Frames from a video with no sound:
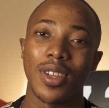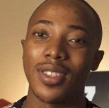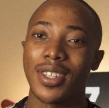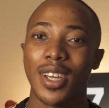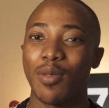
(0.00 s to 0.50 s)

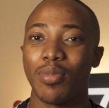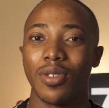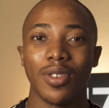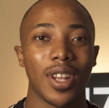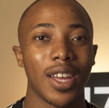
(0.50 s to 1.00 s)
other type
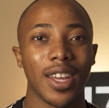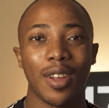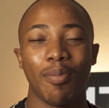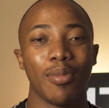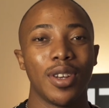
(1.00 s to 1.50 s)
of
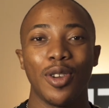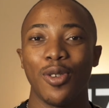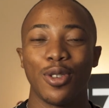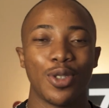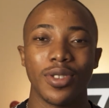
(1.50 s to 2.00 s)
like money
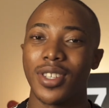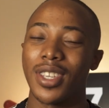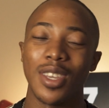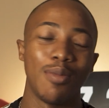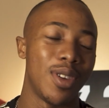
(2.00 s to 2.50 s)
laundering
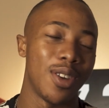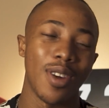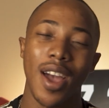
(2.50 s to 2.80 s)
scheme here.